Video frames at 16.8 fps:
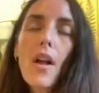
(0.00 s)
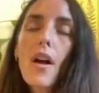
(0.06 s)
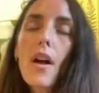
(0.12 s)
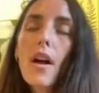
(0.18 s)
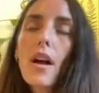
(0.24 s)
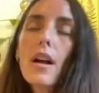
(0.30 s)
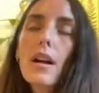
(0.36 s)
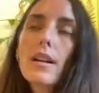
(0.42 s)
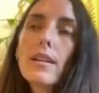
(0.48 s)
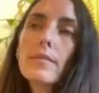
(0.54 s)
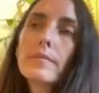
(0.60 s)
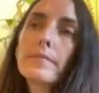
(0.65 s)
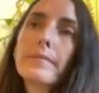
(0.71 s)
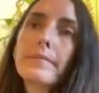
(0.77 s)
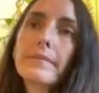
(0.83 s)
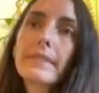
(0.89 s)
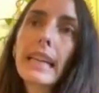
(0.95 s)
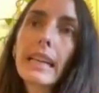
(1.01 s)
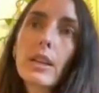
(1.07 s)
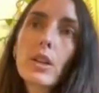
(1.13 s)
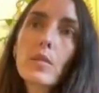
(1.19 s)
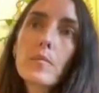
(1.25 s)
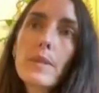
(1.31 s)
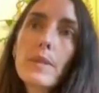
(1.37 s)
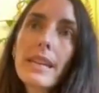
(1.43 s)
um, it
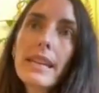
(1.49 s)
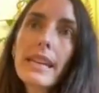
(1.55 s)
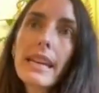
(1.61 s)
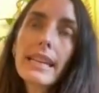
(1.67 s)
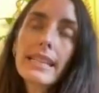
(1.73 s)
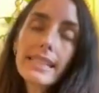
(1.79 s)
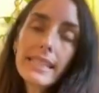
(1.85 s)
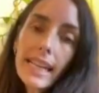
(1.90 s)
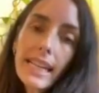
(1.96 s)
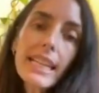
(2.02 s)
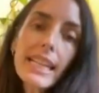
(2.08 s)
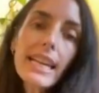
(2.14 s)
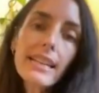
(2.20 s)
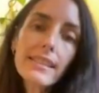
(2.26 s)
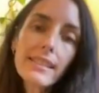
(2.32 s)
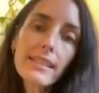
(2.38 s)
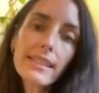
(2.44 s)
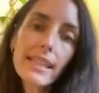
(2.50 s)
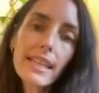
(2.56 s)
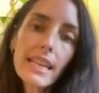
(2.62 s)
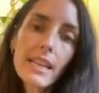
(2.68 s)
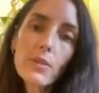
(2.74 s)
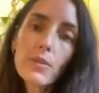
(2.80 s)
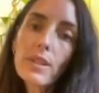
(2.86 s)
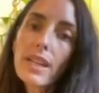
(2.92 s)
could be a sickness, an
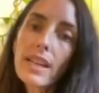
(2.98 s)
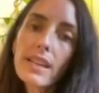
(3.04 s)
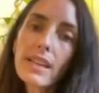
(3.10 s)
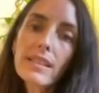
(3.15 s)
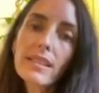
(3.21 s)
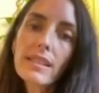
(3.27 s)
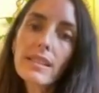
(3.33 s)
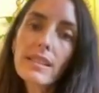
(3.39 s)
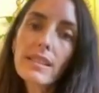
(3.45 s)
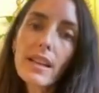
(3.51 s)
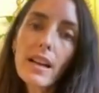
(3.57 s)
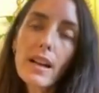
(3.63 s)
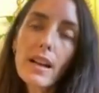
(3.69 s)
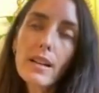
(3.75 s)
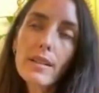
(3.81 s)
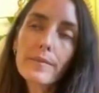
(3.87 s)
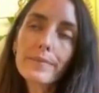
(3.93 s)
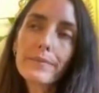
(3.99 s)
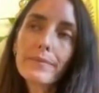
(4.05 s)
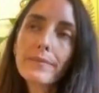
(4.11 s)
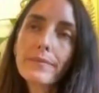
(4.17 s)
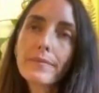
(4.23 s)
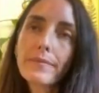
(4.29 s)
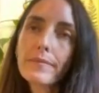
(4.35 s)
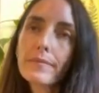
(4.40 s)
illness,
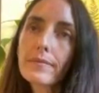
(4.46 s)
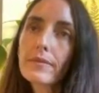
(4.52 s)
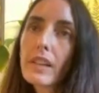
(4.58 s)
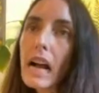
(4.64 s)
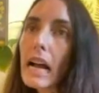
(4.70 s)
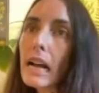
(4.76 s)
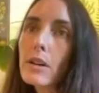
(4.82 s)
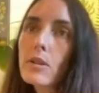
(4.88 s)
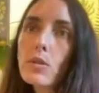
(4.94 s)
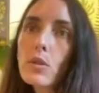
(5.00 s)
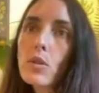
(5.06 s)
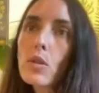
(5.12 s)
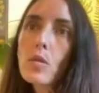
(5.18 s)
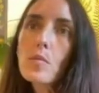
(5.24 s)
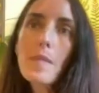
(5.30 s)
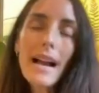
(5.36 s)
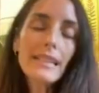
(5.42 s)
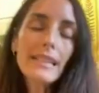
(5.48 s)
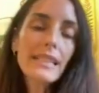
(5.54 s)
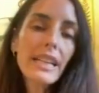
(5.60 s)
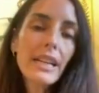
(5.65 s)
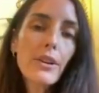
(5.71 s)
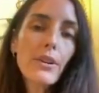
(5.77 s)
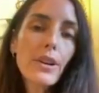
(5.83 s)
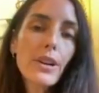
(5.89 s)
um, viral,
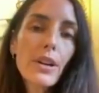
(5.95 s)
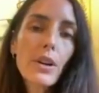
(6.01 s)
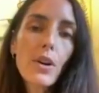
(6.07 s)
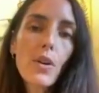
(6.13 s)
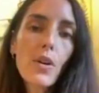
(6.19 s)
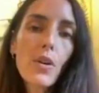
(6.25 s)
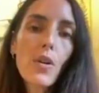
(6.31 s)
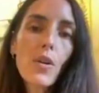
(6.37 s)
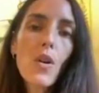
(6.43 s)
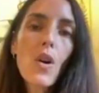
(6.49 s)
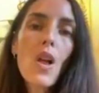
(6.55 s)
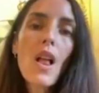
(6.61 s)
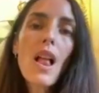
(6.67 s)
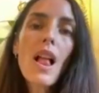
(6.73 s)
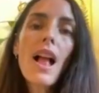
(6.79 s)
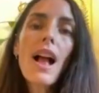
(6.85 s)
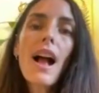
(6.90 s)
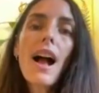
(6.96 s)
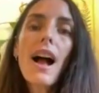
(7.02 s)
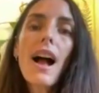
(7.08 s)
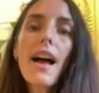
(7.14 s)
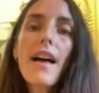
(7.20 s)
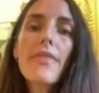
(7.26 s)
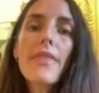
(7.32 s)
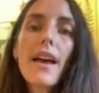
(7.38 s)
bacterial.
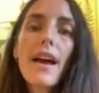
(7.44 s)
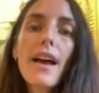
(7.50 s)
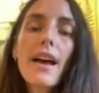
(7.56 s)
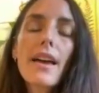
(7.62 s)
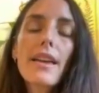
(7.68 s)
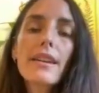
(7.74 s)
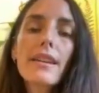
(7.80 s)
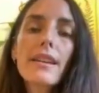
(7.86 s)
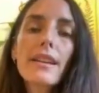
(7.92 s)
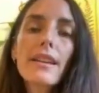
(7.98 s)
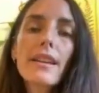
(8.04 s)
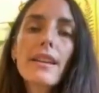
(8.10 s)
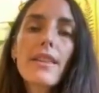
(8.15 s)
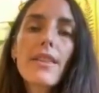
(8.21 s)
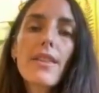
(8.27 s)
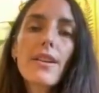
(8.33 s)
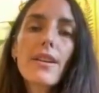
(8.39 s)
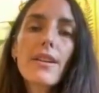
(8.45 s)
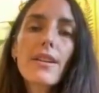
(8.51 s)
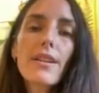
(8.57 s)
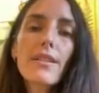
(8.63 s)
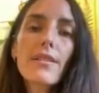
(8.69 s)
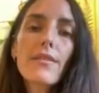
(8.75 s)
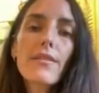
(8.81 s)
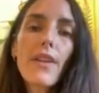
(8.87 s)
And then
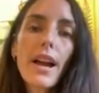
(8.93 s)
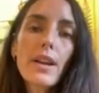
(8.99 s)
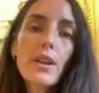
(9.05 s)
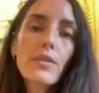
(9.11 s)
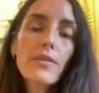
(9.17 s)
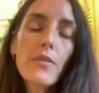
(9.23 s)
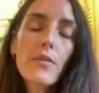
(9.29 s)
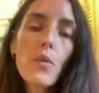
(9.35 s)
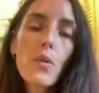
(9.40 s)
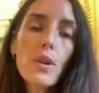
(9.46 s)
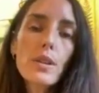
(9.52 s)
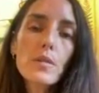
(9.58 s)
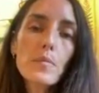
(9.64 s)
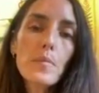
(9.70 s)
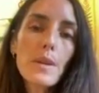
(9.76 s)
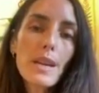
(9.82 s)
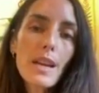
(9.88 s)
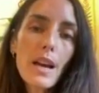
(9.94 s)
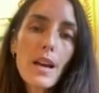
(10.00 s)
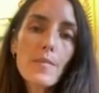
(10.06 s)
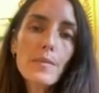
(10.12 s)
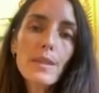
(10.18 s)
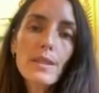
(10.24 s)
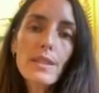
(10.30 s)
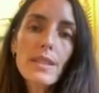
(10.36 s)
the vital force
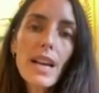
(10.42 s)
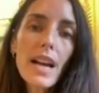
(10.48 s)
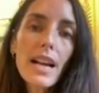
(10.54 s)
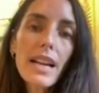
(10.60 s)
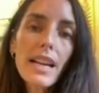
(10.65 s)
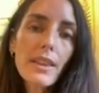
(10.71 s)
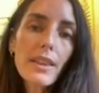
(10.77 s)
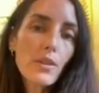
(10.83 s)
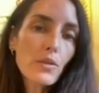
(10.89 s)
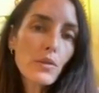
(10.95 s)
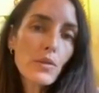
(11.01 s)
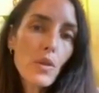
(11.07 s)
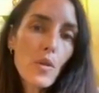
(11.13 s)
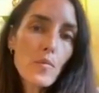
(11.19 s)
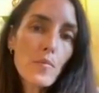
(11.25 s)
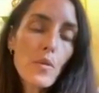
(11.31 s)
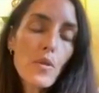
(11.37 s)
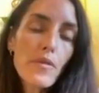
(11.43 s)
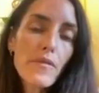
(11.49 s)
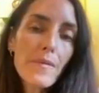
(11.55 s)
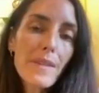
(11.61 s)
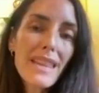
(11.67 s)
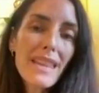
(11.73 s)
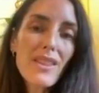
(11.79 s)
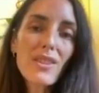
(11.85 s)
becomes stuck. There's no
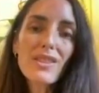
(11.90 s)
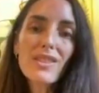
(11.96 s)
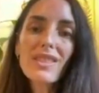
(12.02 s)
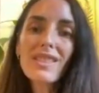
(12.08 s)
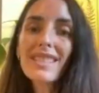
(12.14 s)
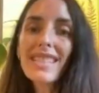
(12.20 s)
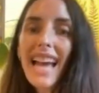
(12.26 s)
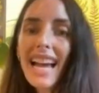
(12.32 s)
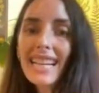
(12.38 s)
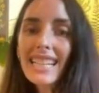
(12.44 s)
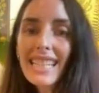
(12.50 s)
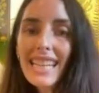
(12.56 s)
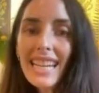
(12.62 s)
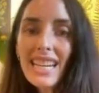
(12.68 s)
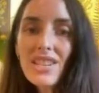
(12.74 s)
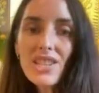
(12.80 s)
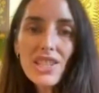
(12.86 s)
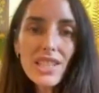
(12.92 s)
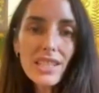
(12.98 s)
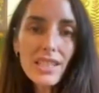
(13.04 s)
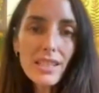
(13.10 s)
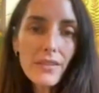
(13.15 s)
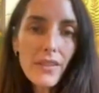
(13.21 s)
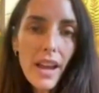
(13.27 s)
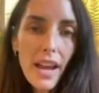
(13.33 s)
movement, there's stagnation
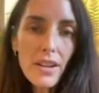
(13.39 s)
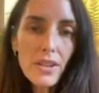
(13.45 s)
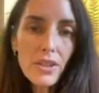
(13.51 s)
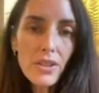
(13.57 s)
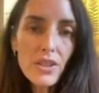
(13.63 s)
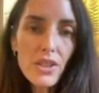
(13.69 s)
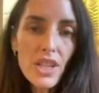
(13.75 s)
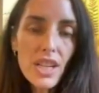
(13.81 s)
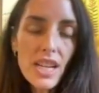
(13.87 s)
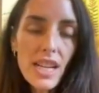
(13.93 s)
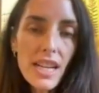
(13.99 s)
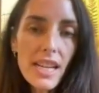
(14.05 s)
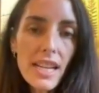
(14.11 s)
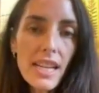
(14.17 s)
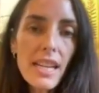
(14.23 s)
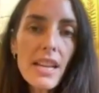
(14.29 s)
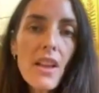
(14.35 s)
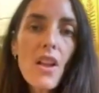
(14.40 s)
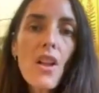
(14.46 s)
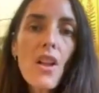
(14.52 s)
of energy.